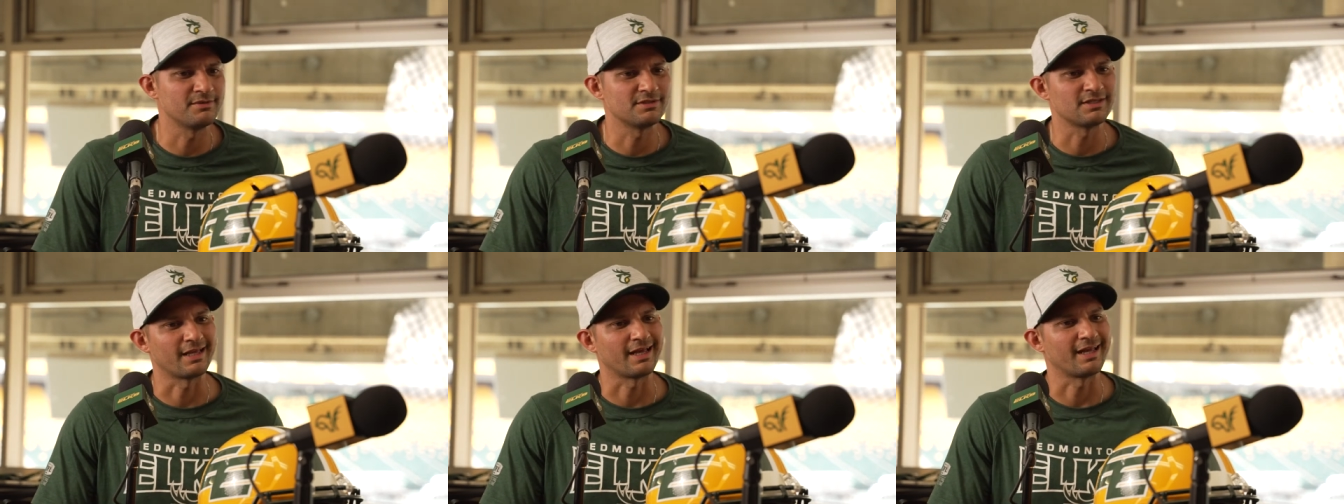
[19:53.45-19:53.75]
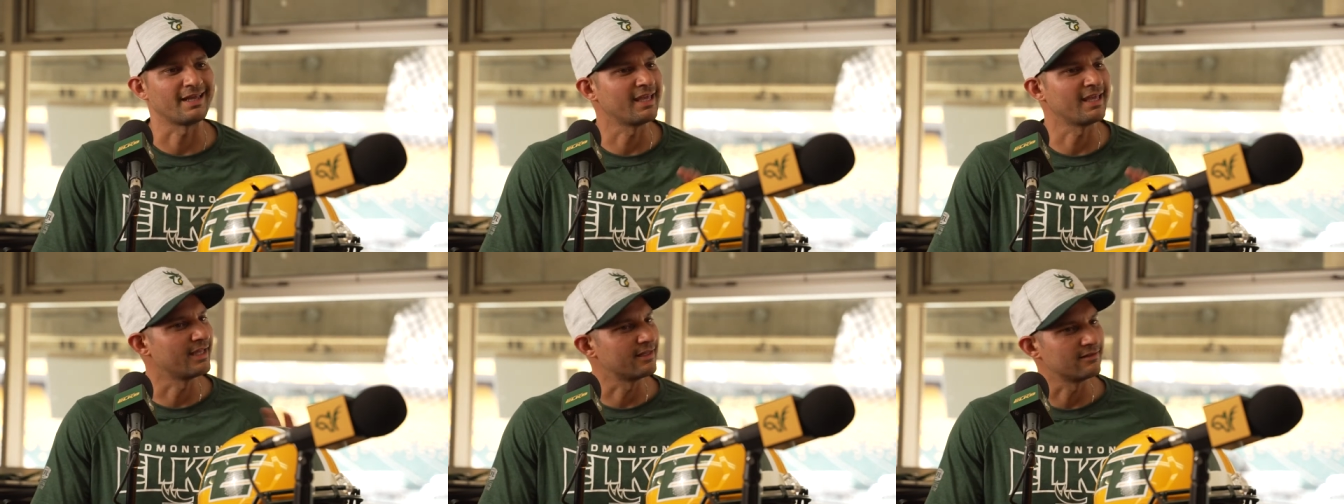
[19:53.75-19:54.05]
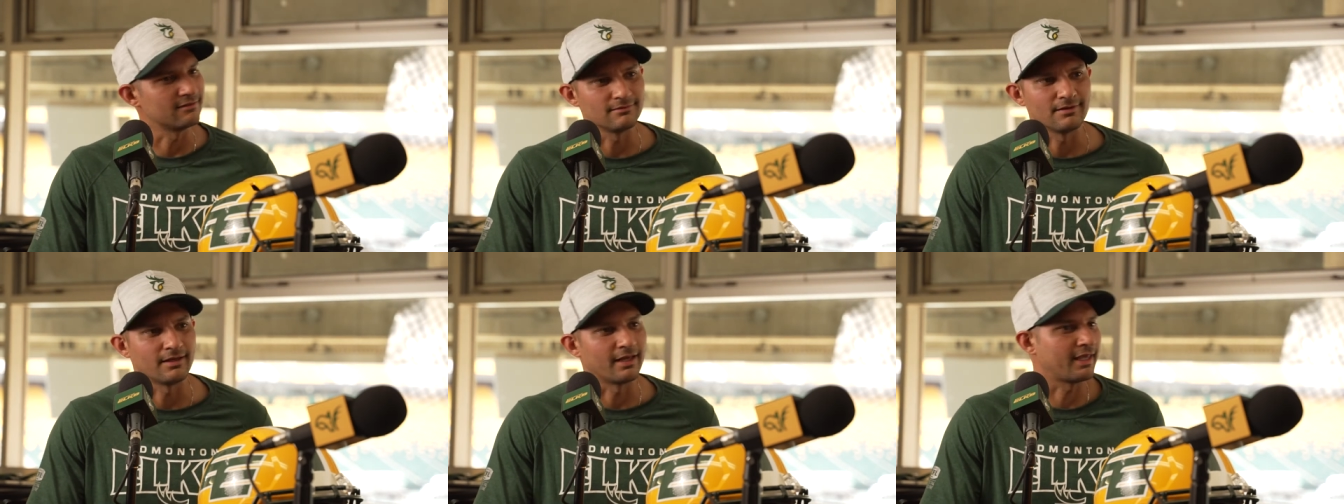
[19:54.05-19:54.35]
he's like,
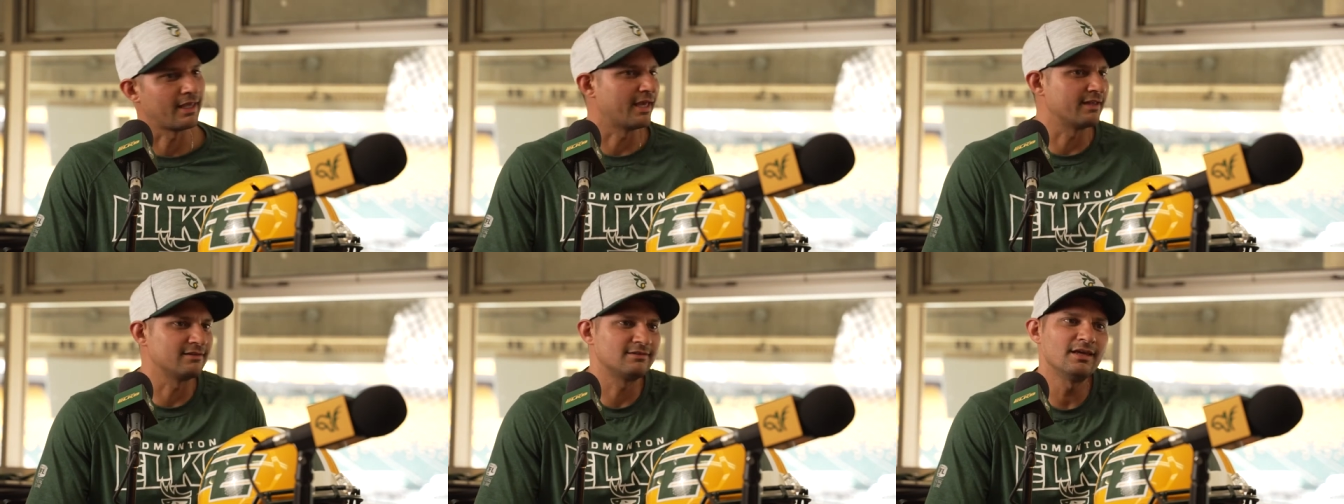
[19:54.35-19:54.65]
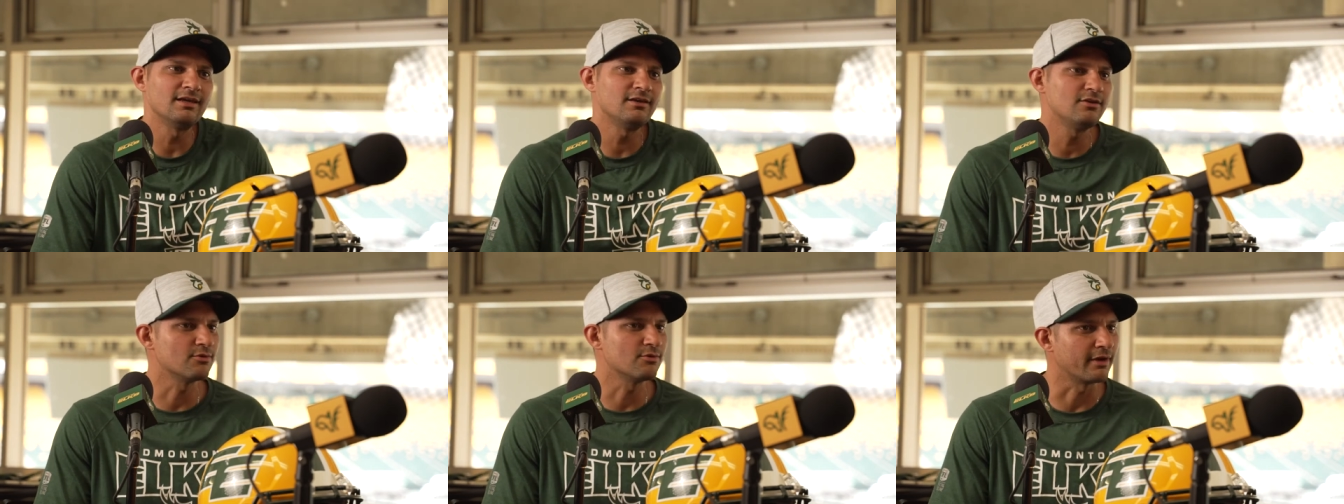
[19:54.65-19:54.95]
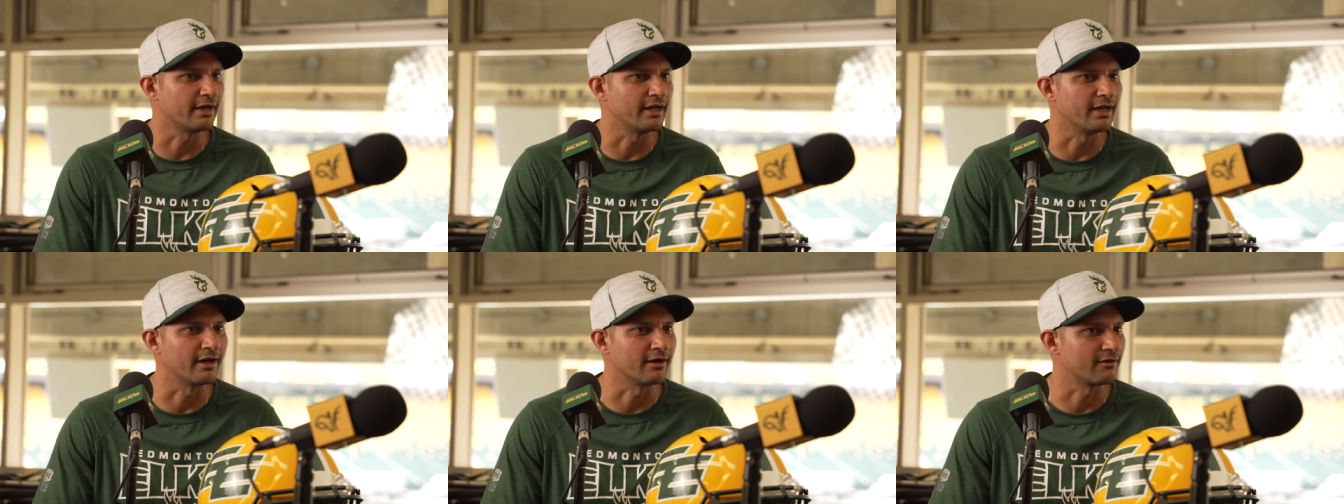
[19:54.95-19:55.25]
I can't take you
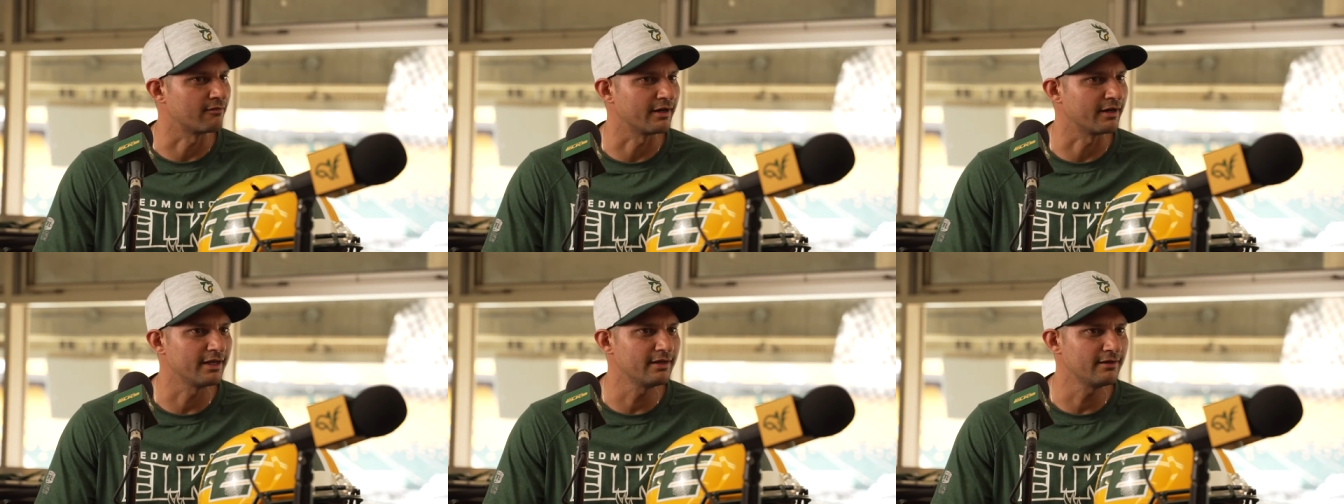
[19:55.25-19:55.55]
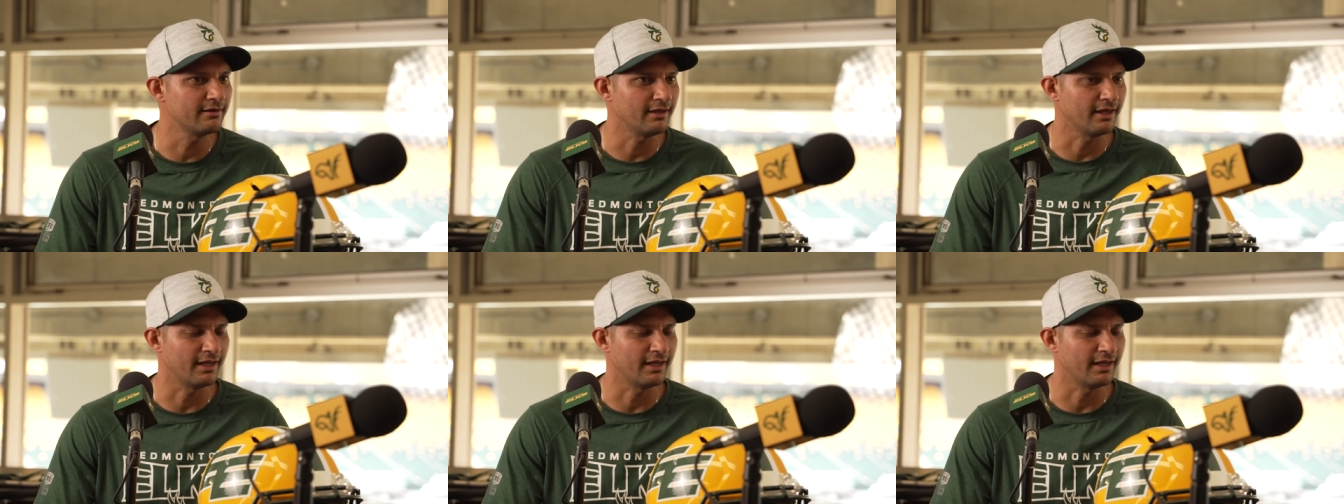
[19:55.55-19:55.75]
right now, right?